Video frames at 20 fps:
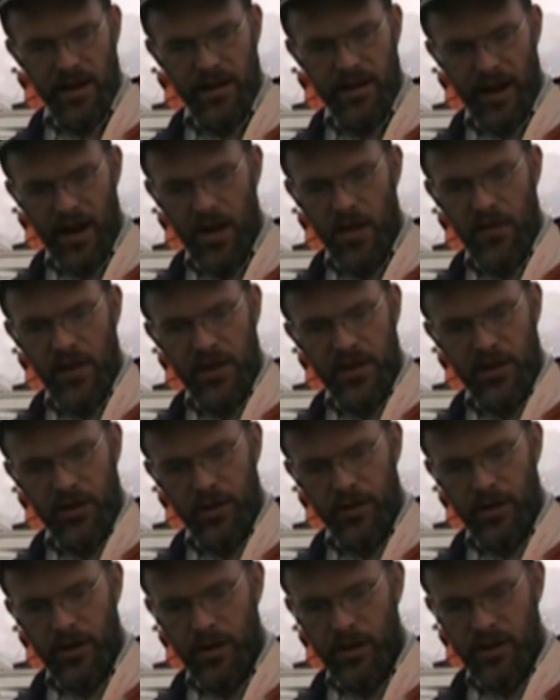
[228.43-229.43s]
Now they
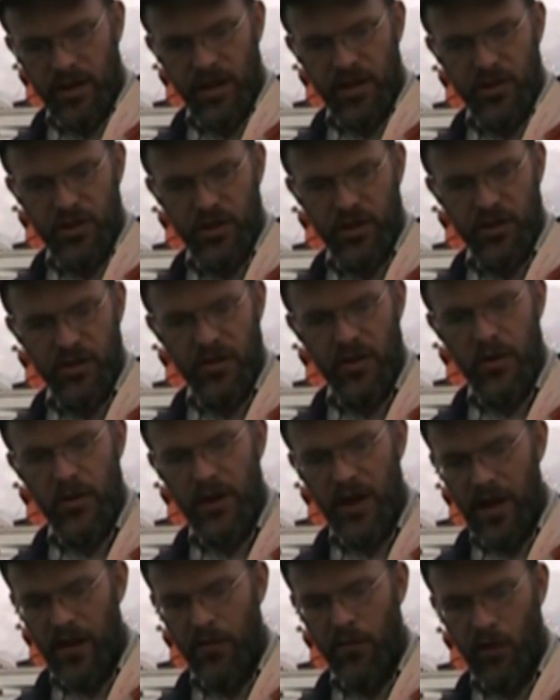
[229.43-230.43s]
turned their attention to their
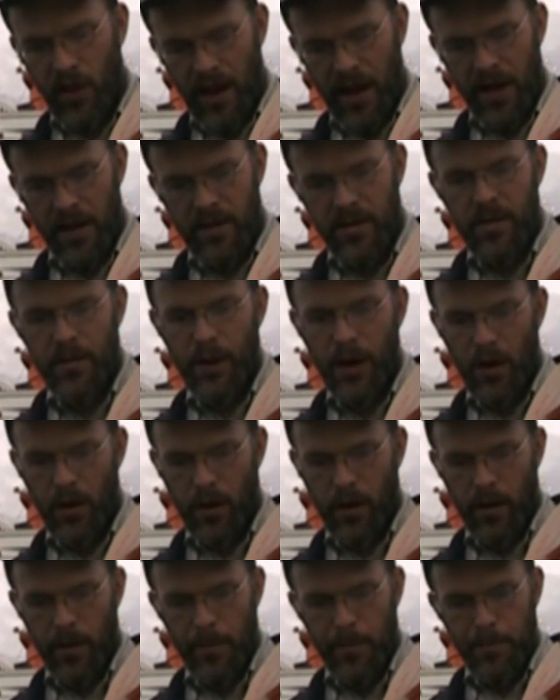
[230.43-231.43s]
native land,
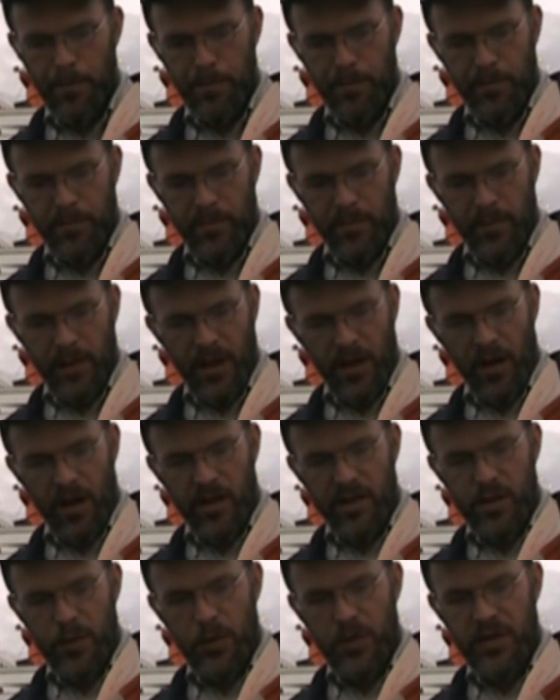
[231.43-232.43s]
America,
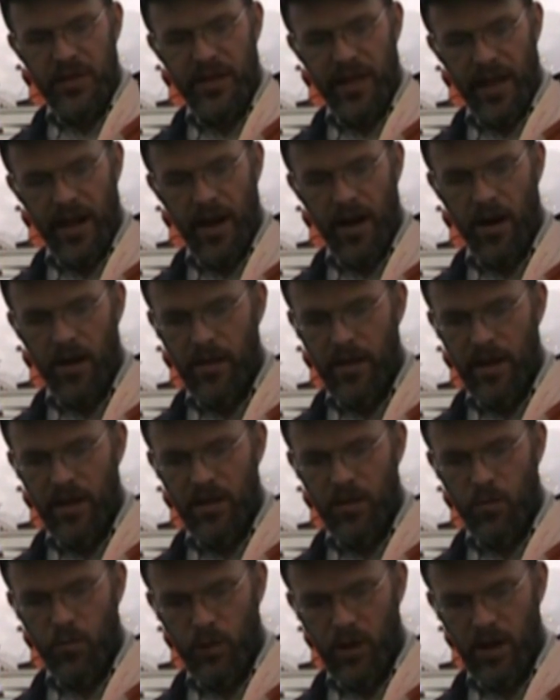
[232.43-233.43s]
because it was there
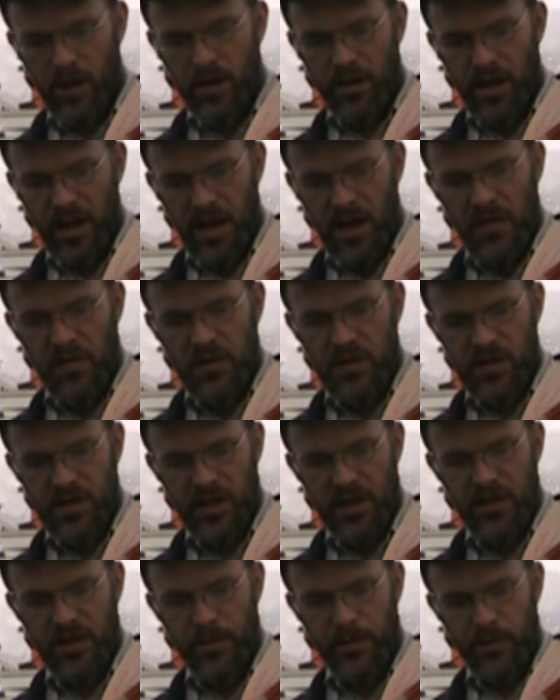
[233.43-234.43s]
that the real need for
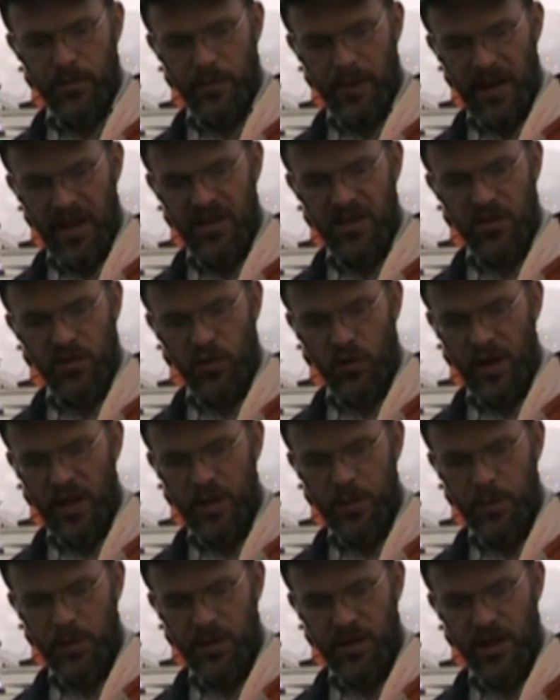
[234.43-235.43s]
such a means of
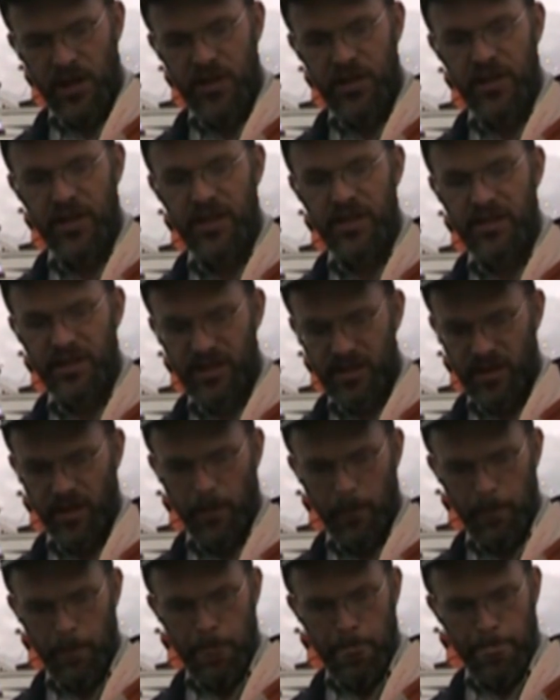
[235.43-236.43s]
transportation
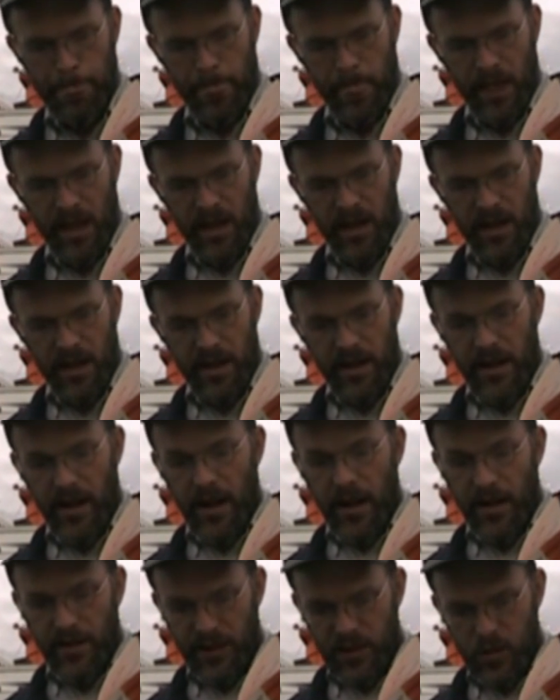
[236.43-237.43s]
existed.
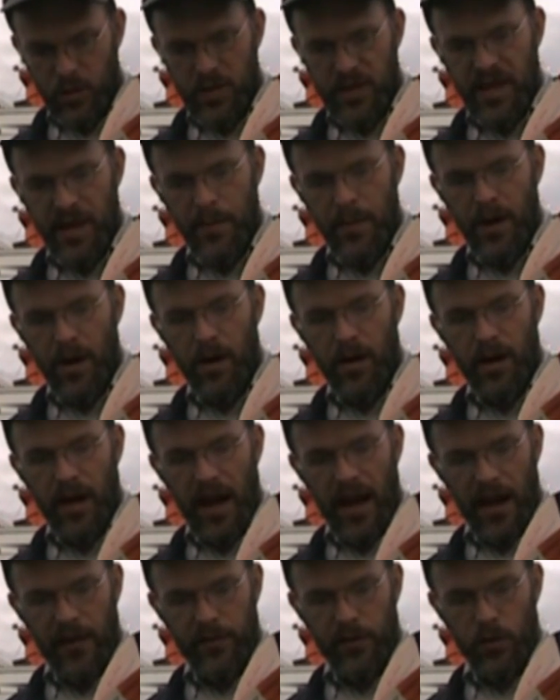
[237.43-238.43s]
This was the
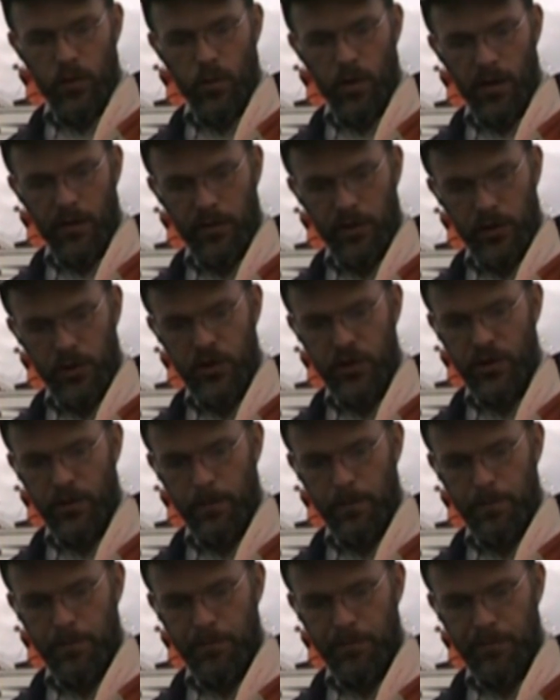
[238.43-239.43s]
America after the Revolution,
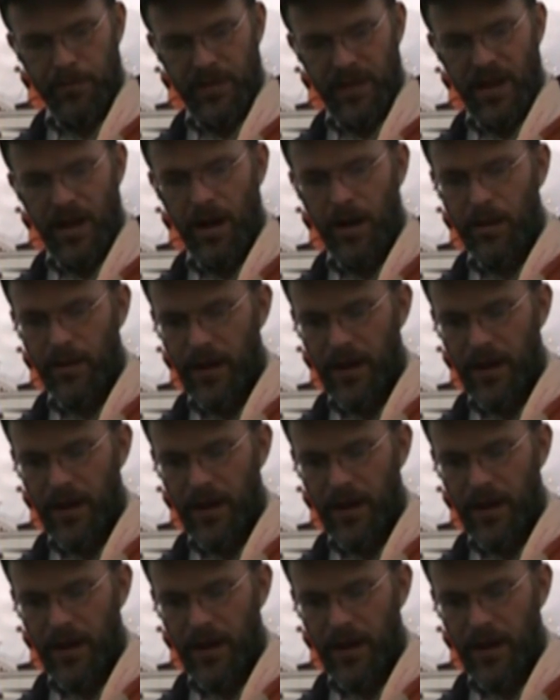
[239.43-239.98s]
a